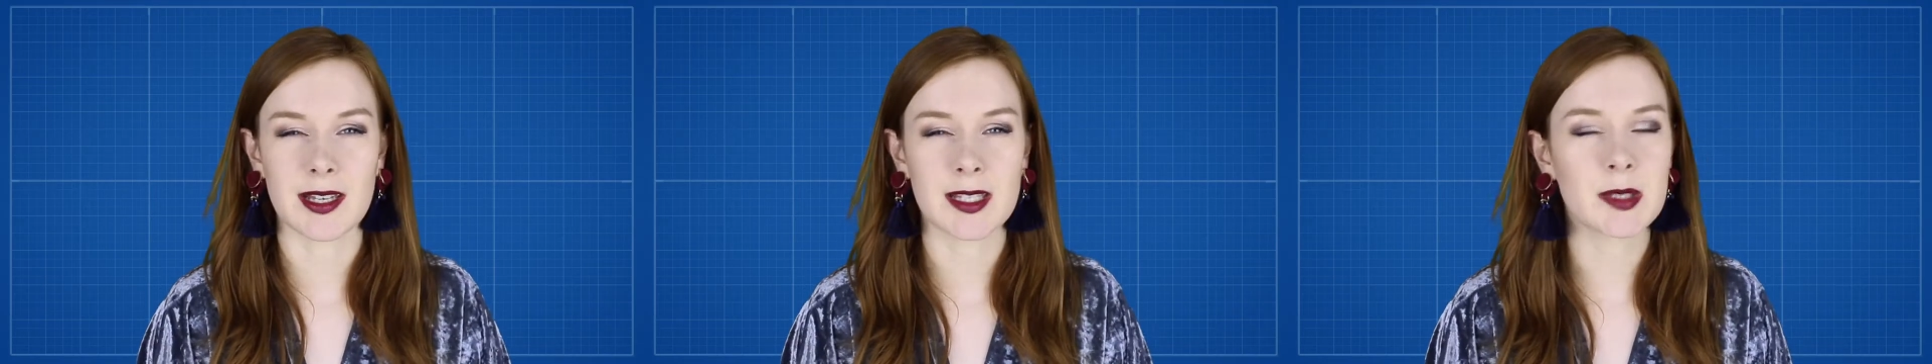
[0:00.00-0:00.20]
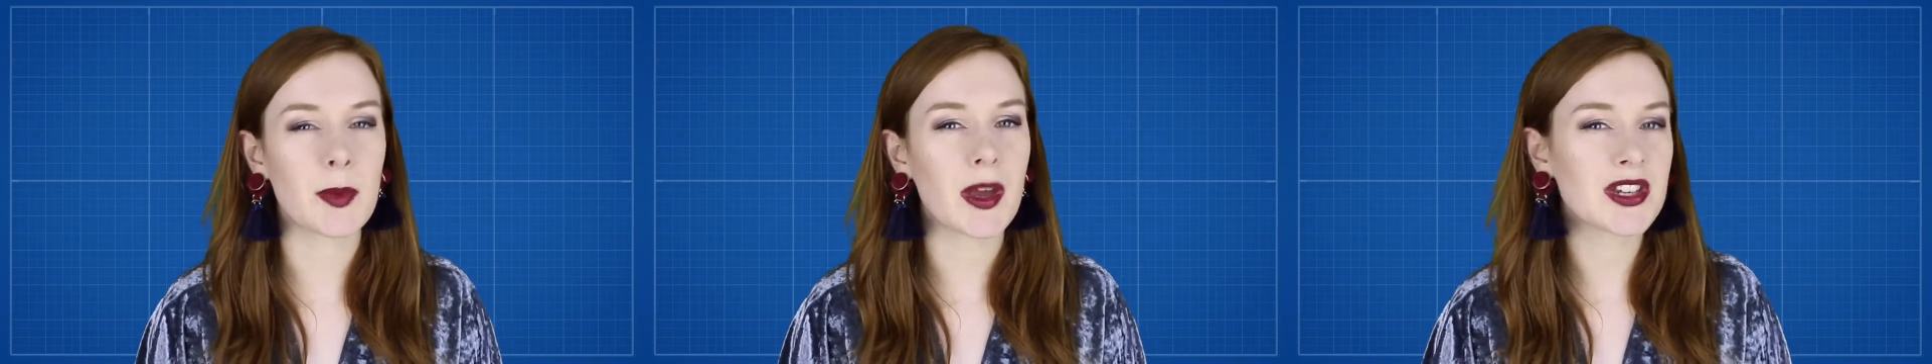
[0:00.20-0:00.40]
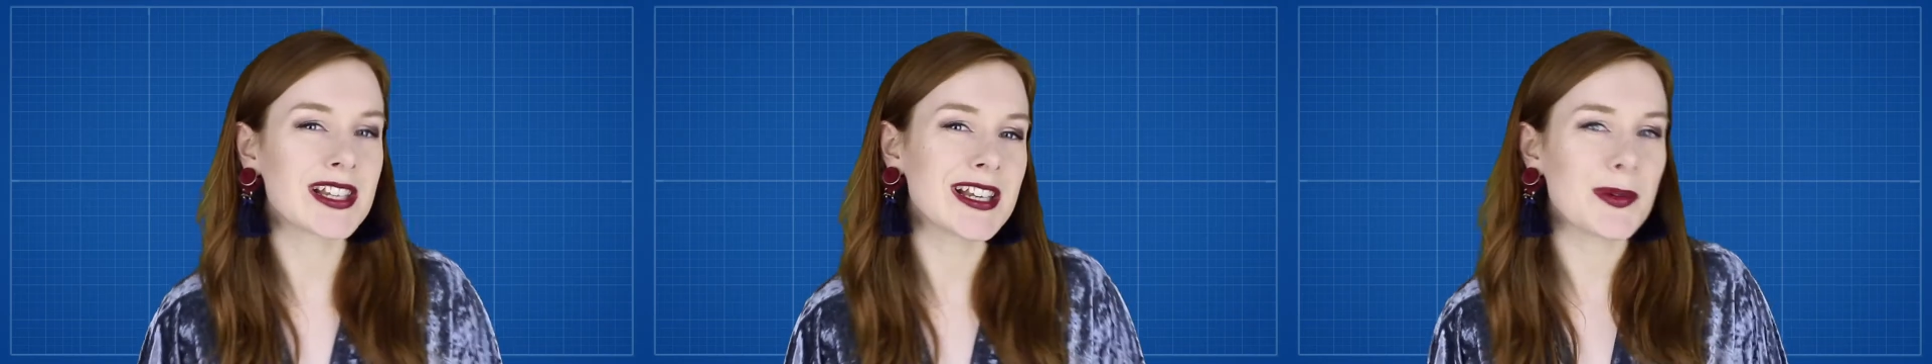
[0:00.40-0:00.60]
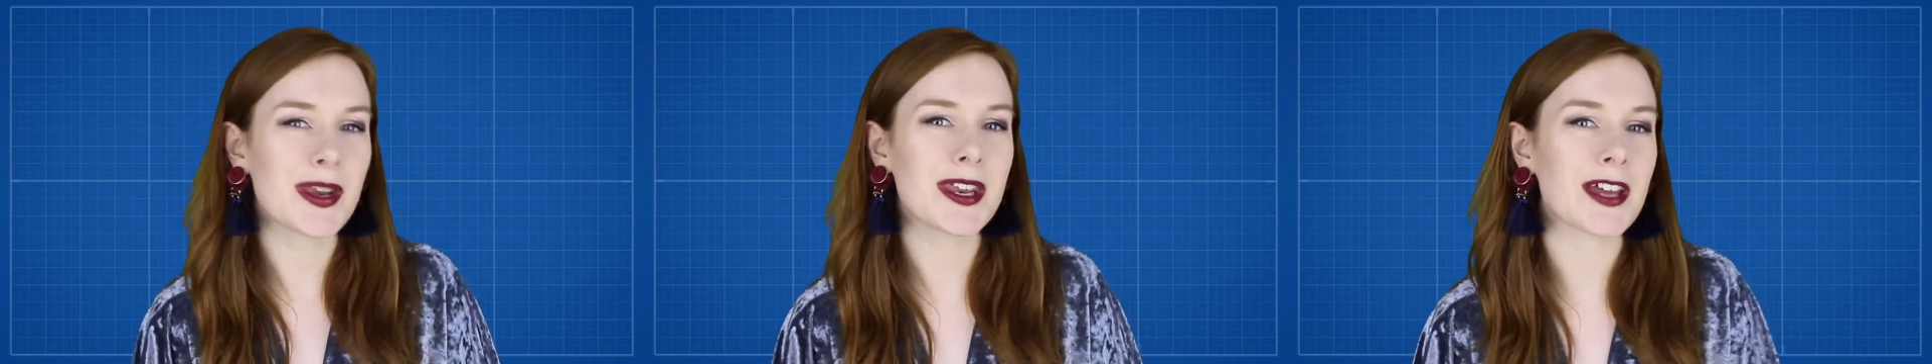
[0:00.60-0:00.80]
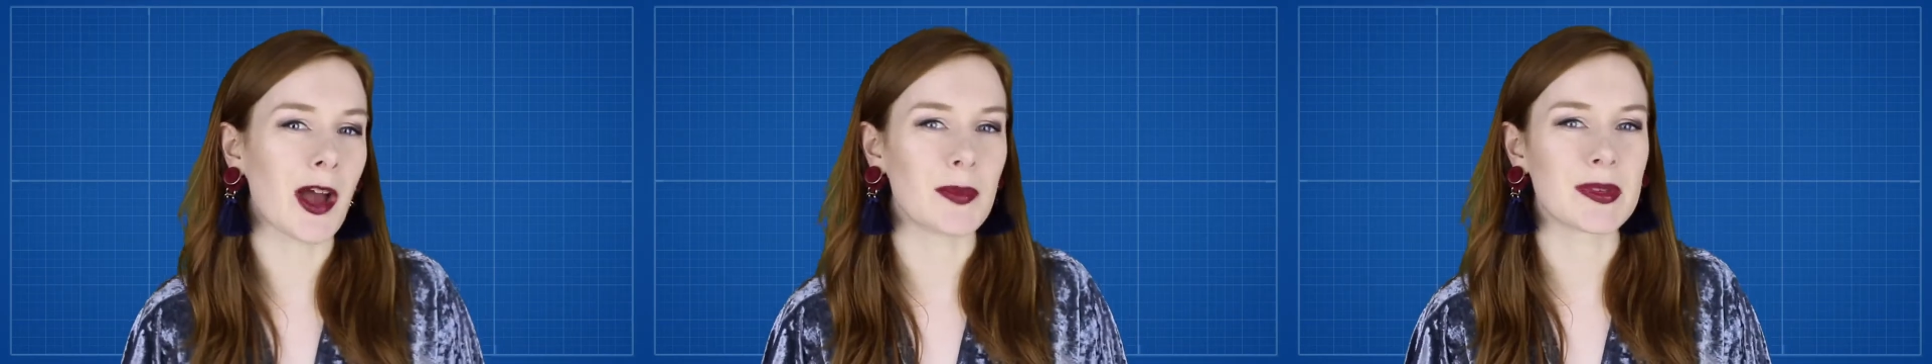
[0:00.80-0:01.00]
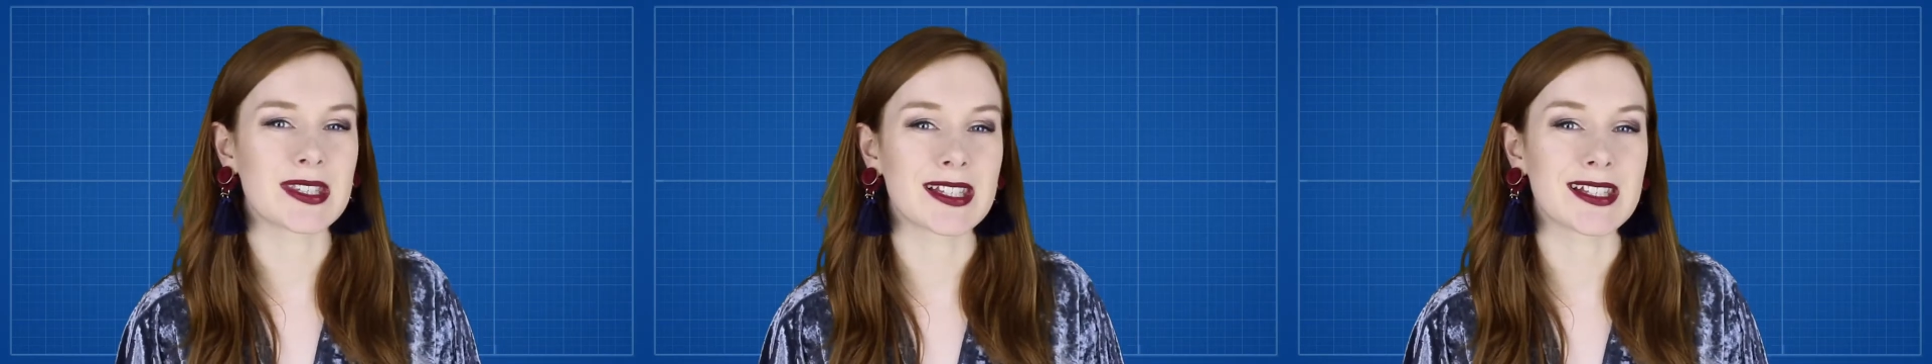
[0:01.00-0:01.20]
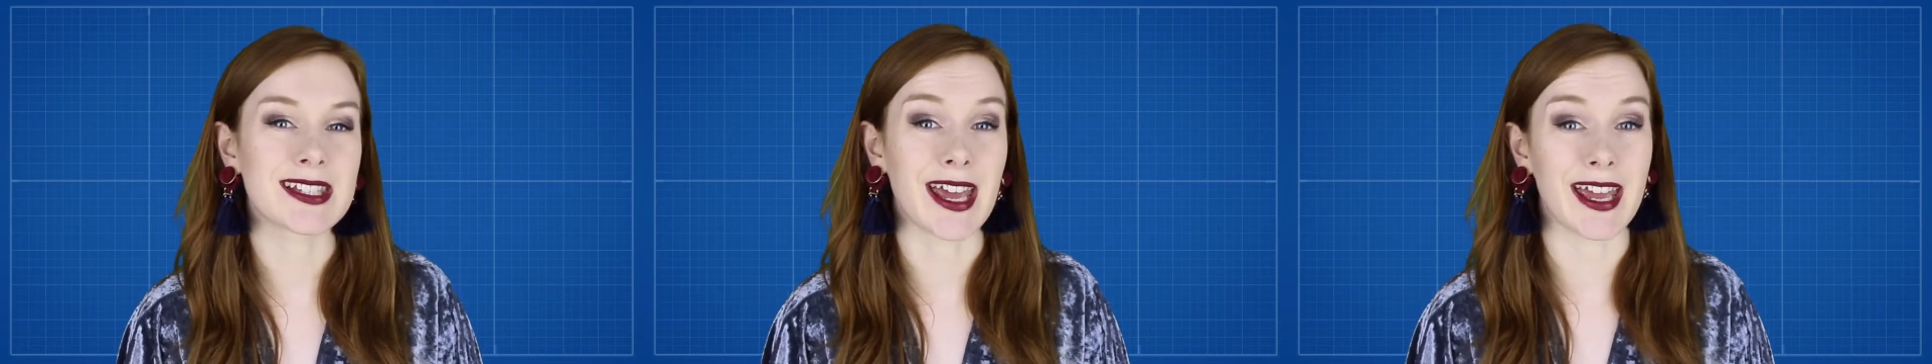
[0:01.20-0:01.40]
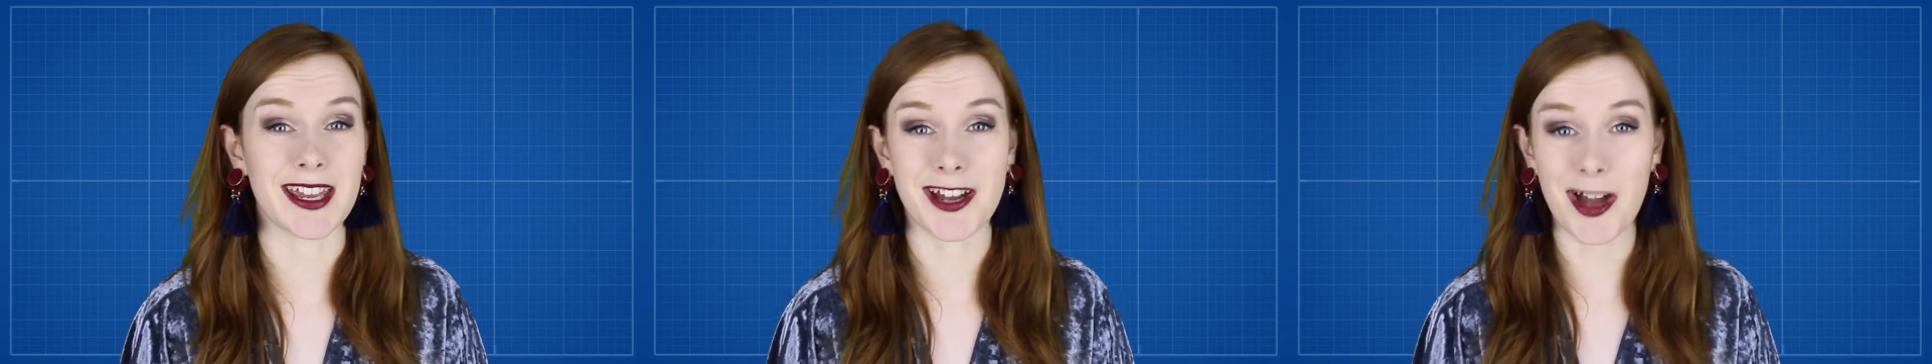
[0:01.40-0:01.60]
especially when it comes to
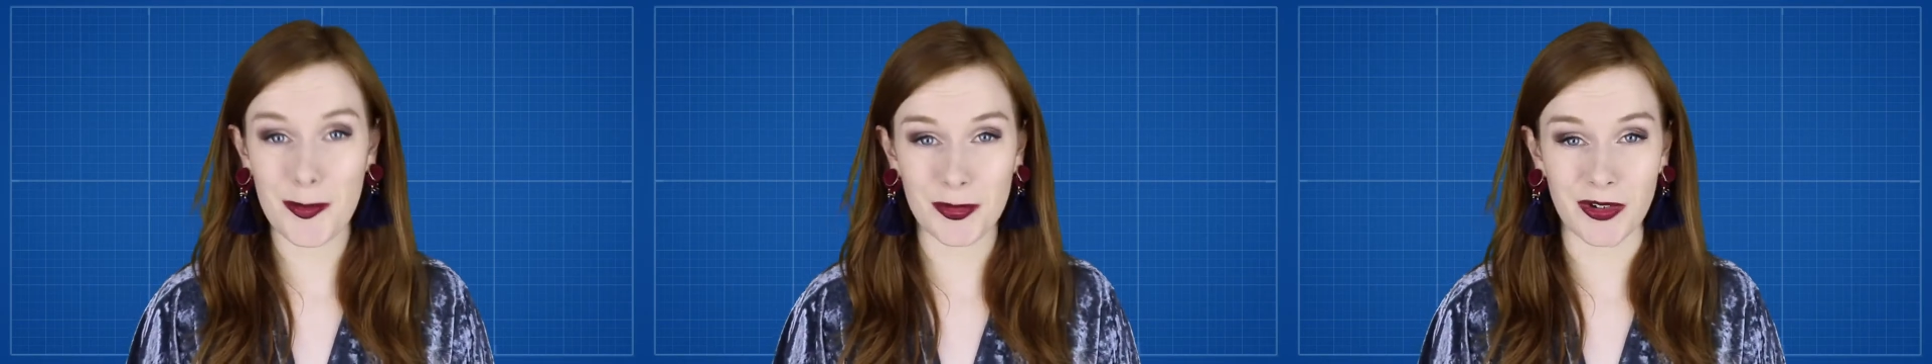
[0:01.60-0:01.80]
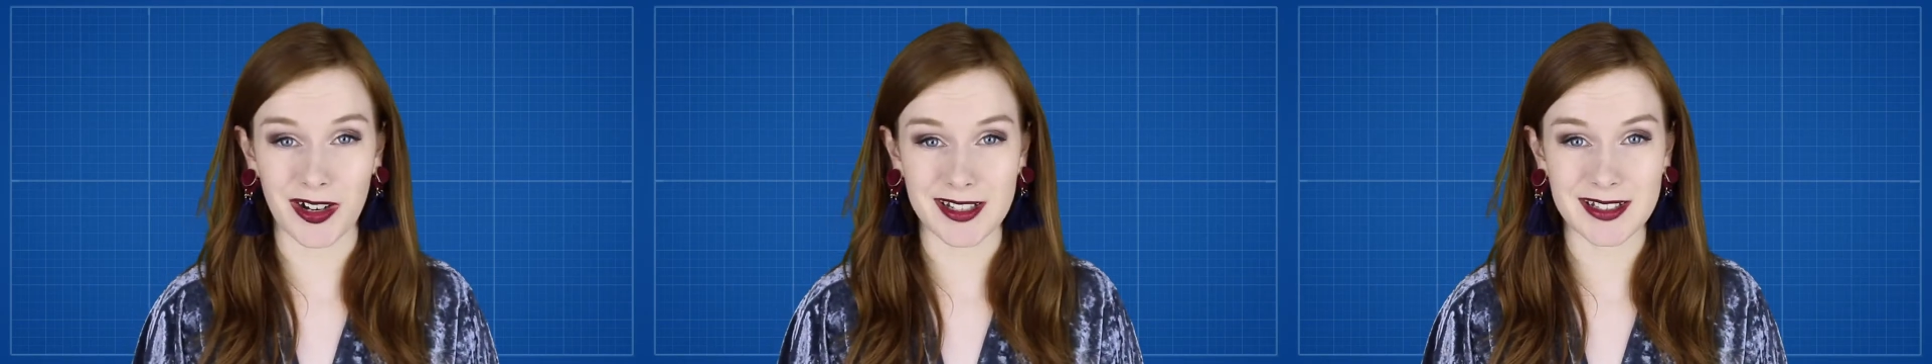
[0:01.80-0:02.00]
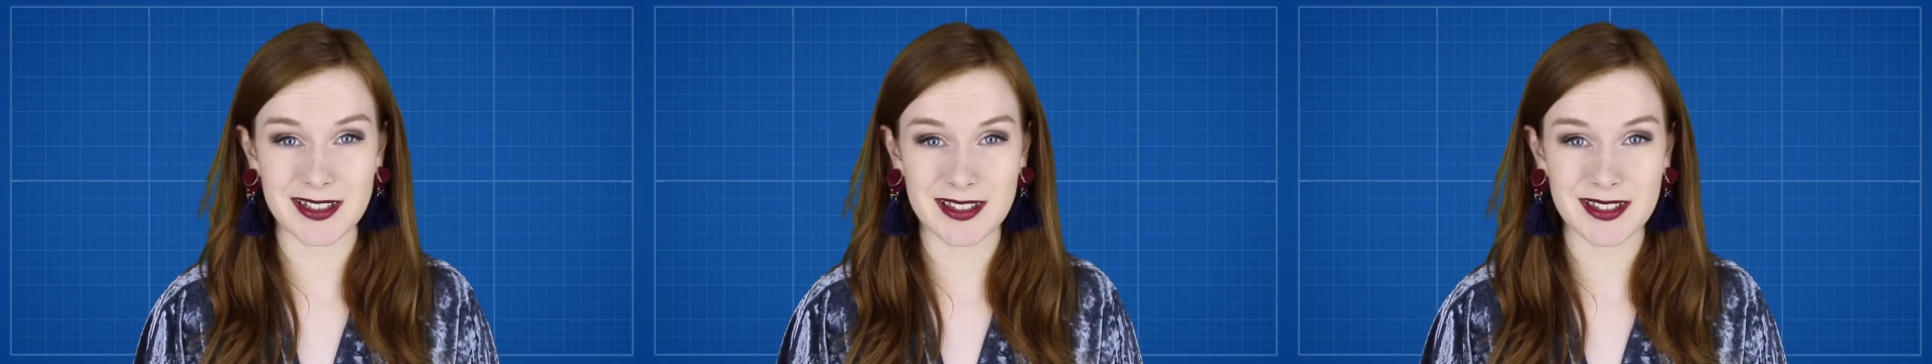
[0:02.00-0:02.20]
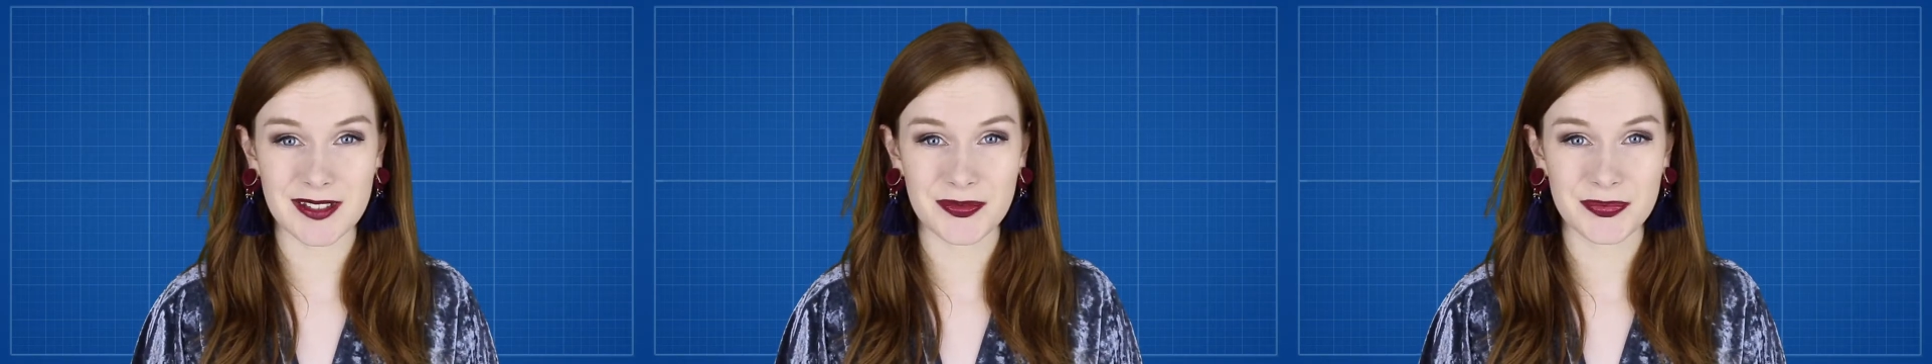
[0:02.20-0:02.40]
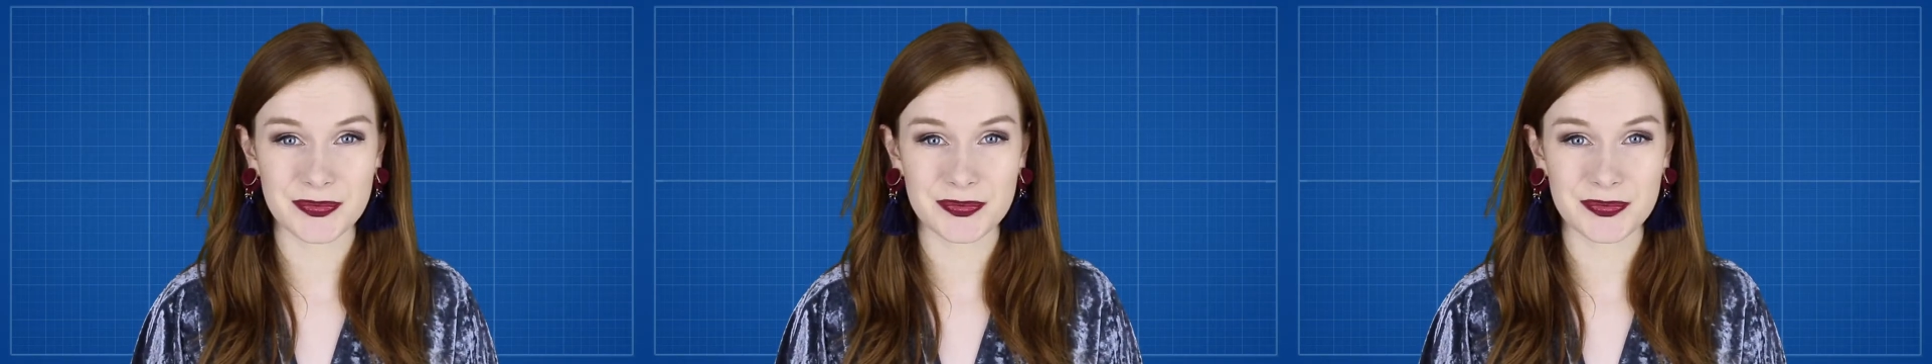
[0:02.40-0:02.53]
staying upright.